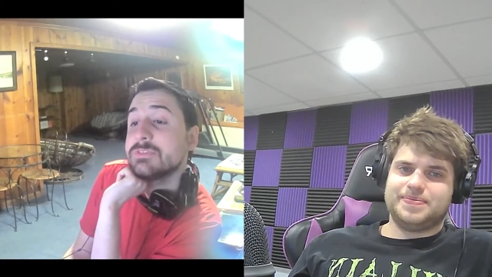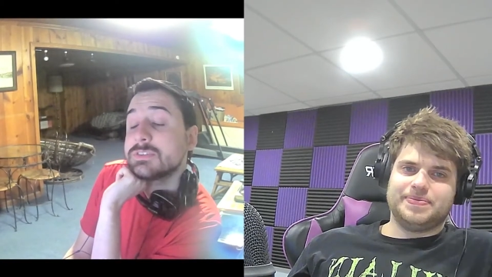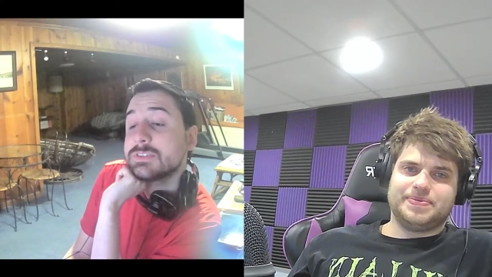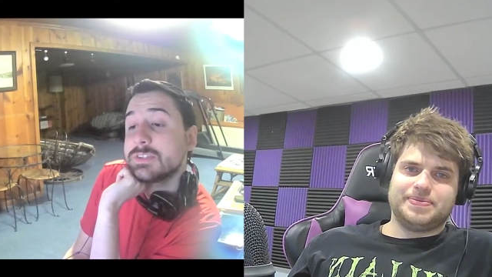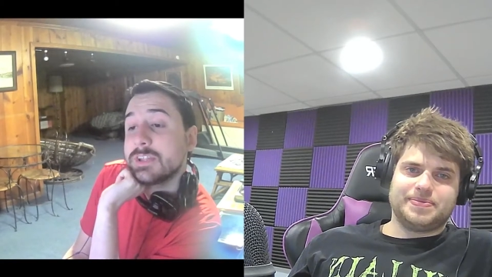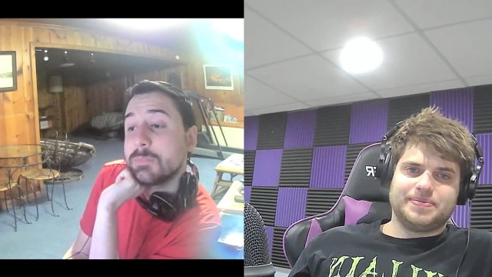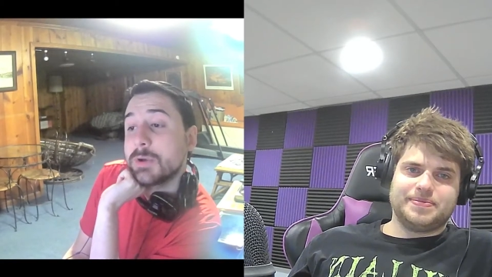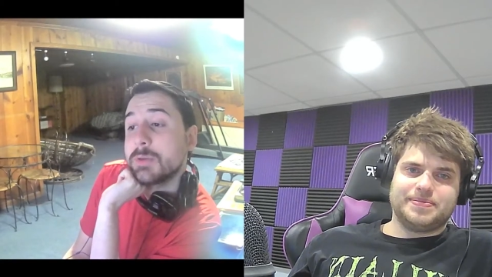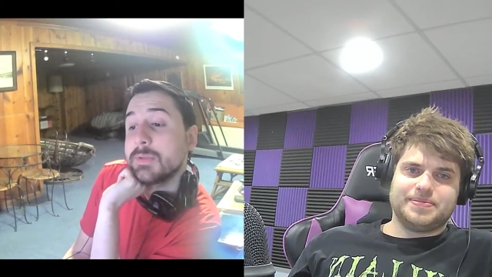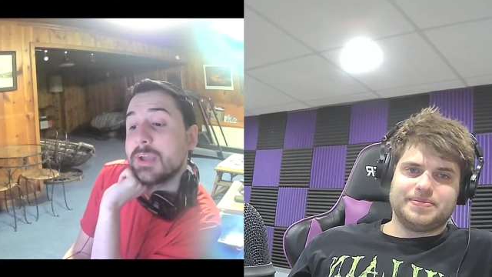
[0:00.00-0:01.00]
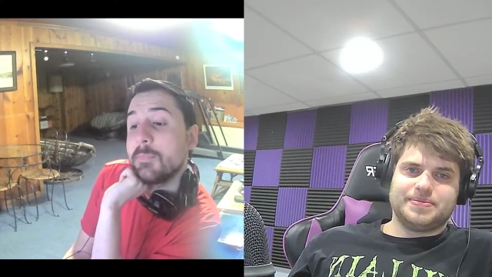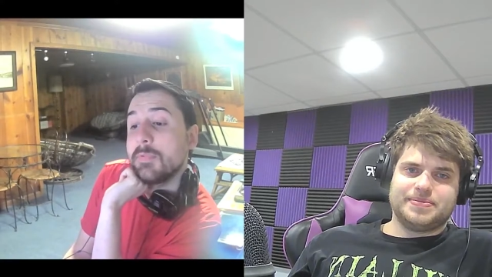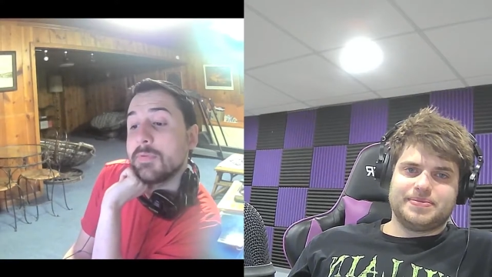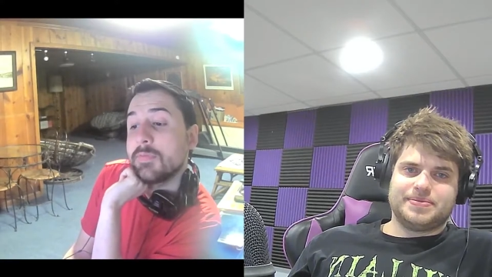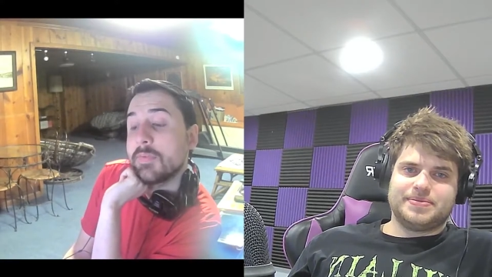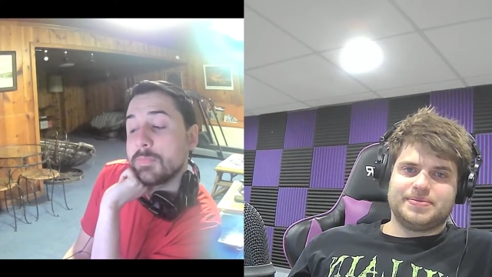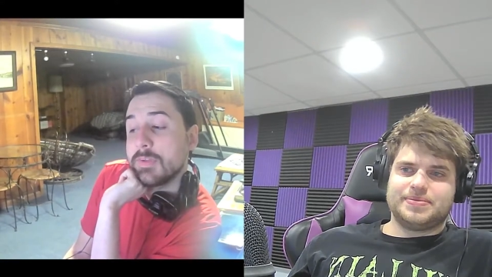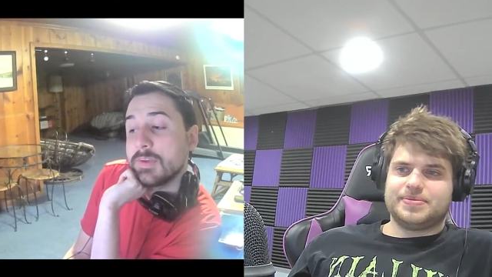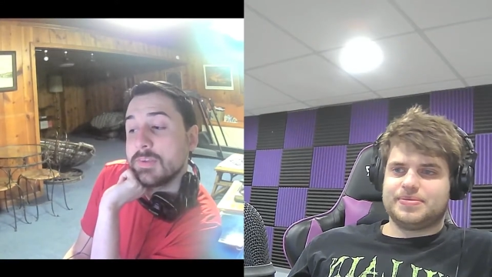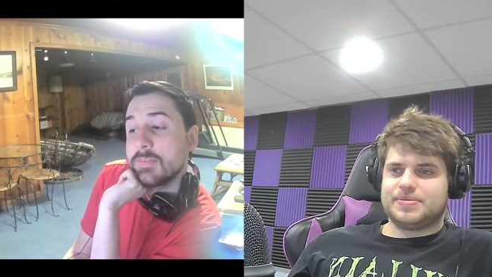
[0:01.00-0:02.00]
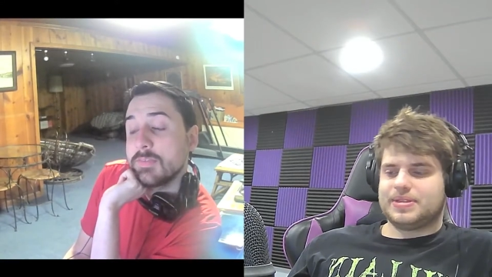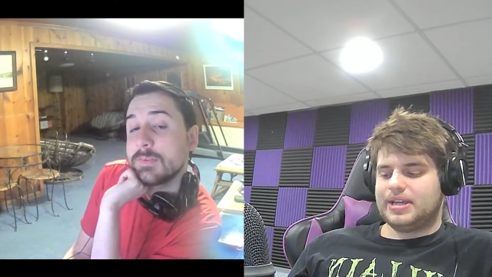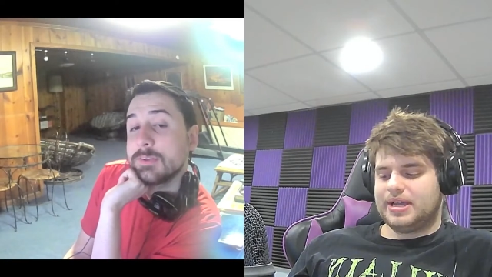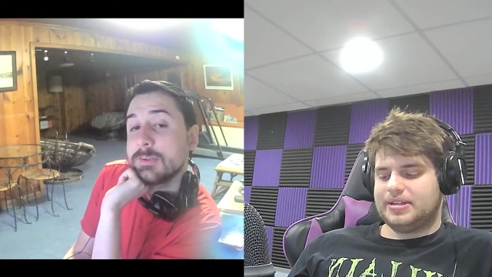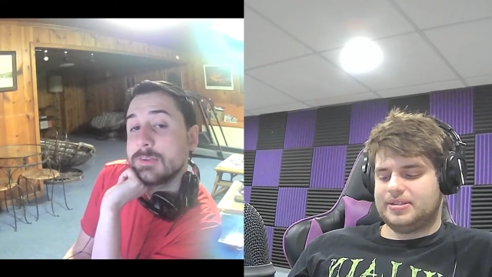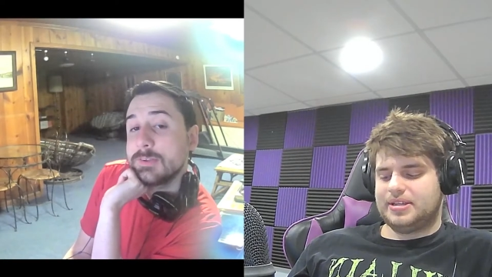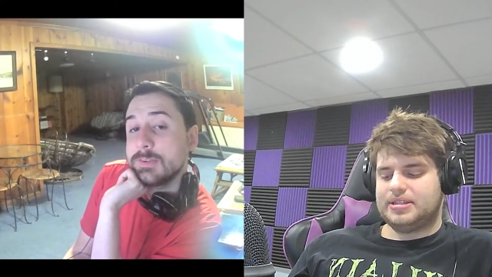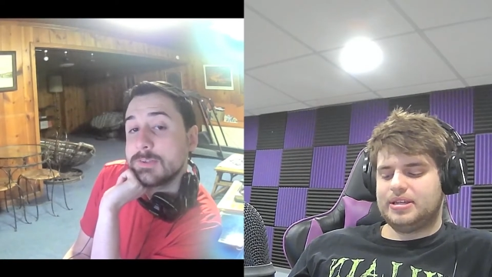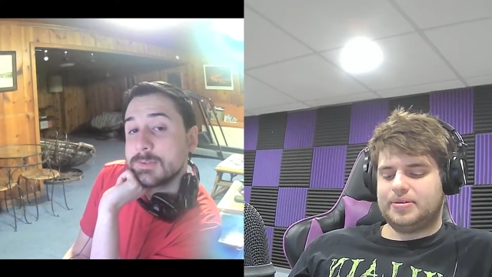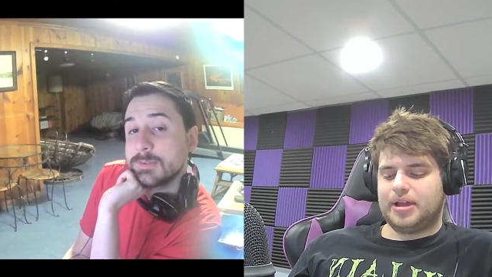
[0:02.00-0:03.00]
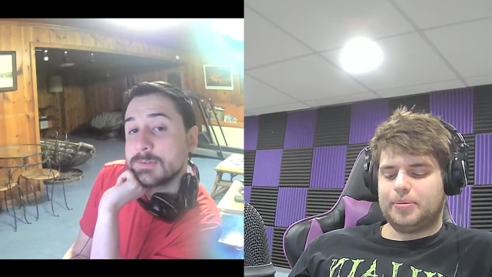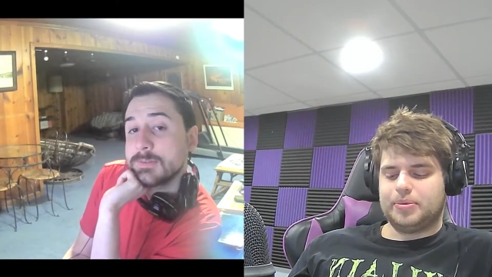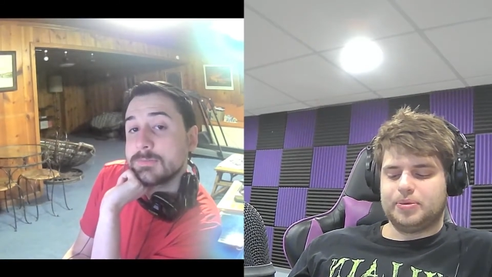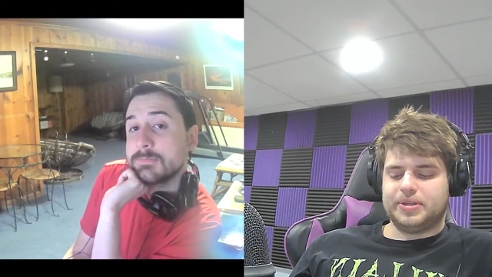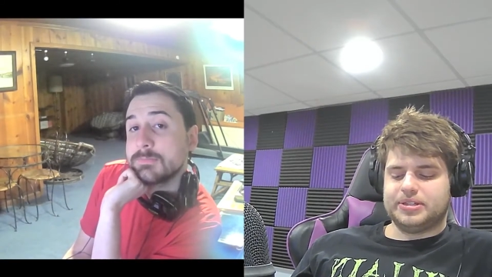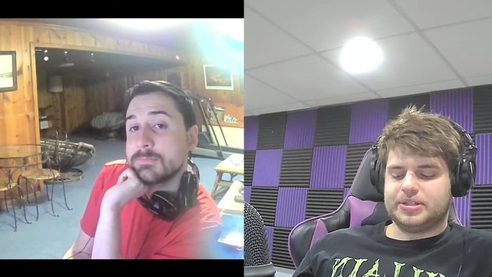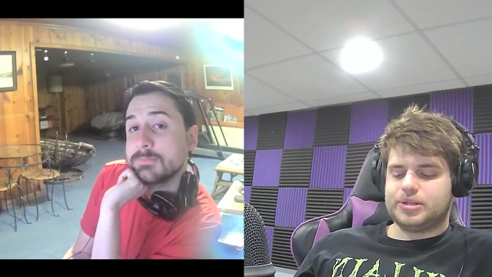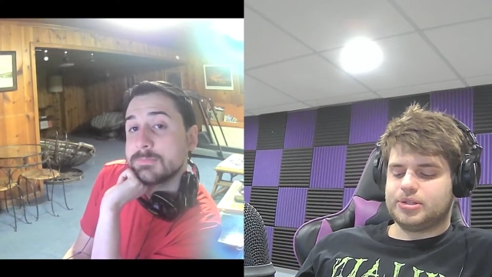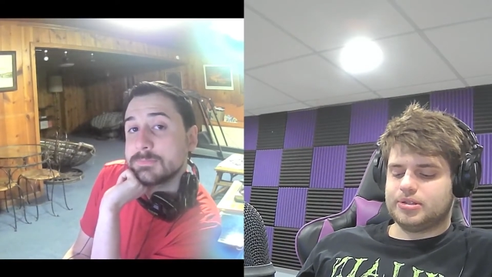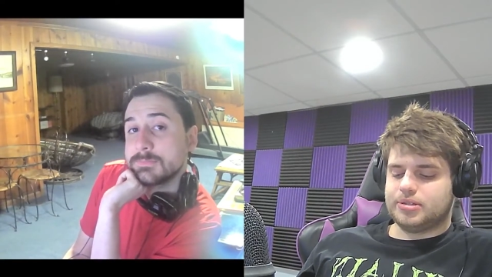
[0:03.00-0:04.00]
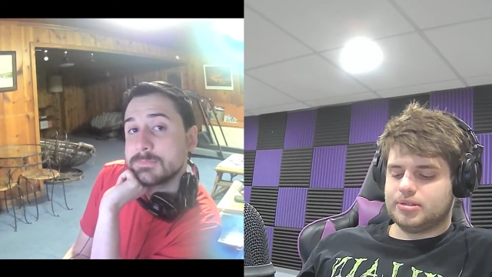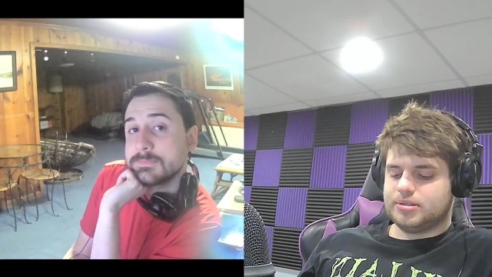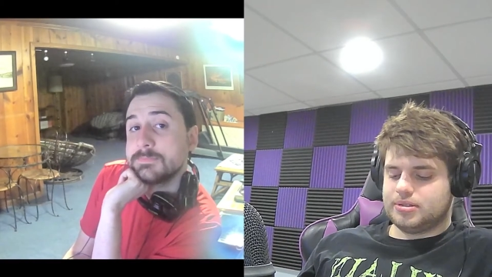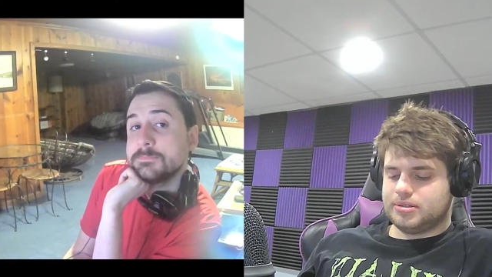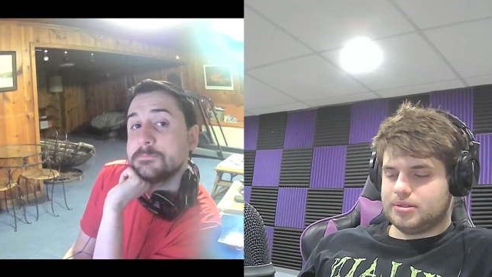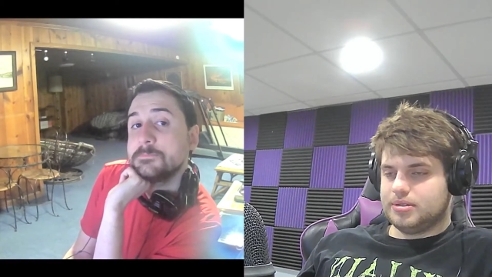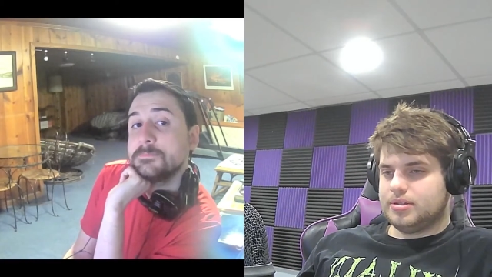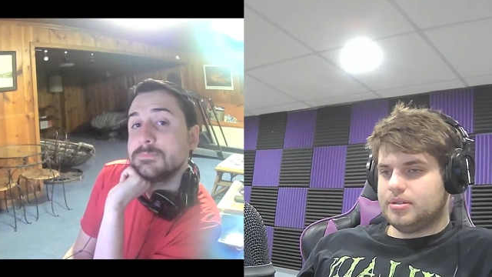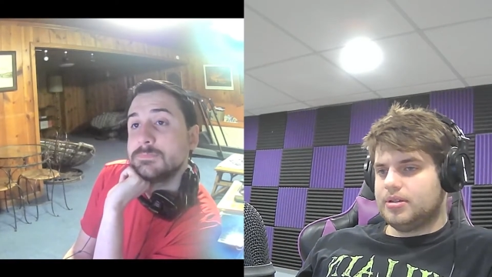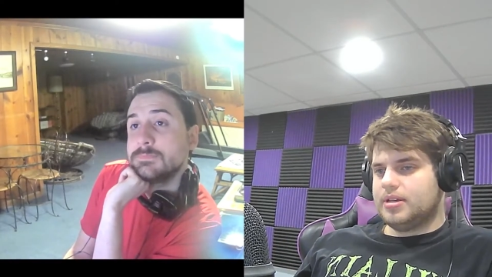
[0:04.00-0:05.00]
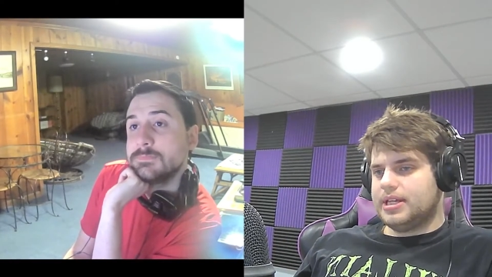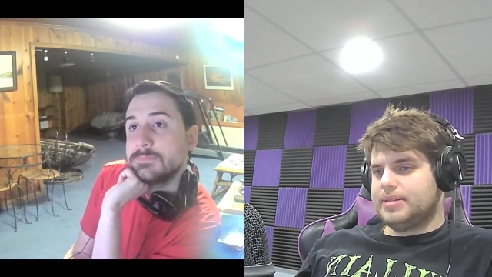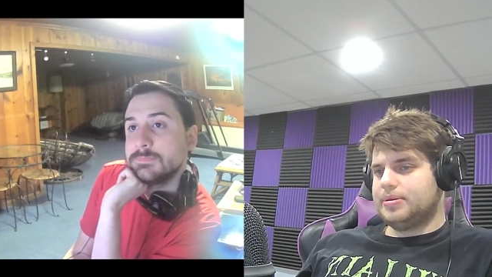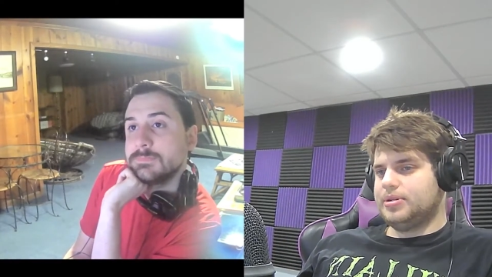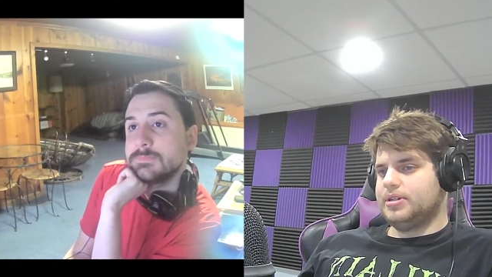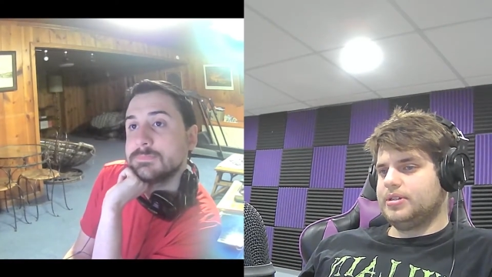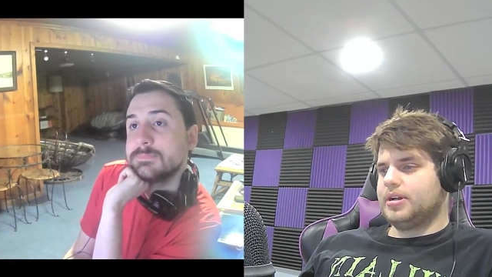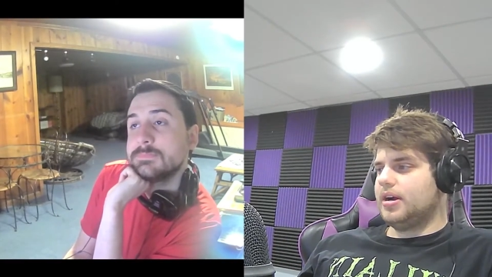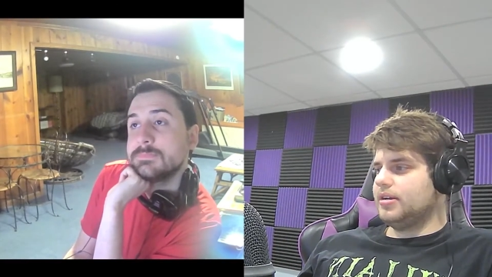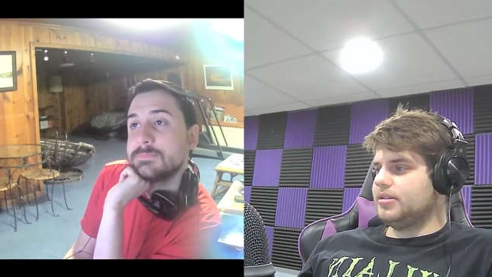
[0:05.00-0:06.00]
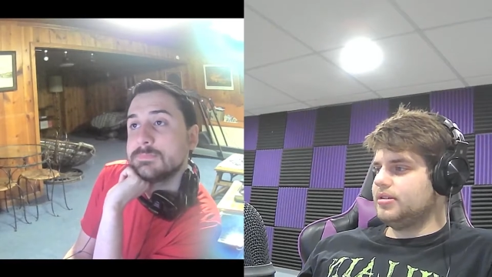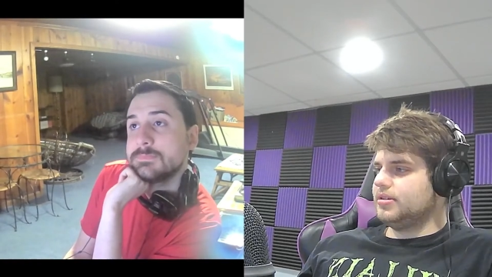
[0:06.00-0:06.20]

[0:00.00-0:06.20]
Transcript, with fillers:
Speaker 1: That'll probably help with some things.
Speaker 2: Yes, they said it would help with the realizations, mm. especially his cards.